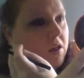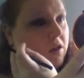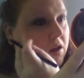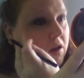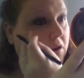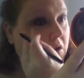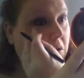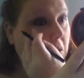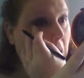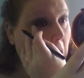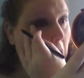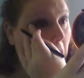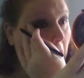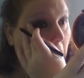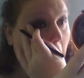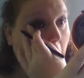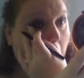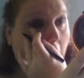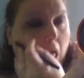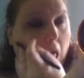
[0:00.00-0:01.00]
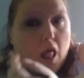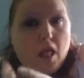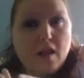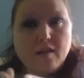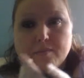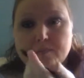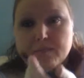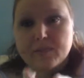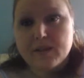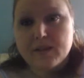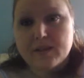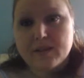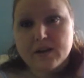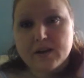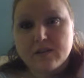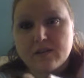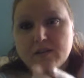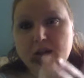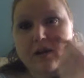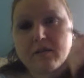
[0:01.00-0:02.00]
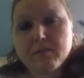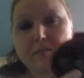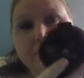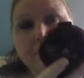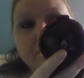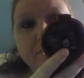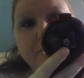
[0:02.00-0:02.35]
And then it's on.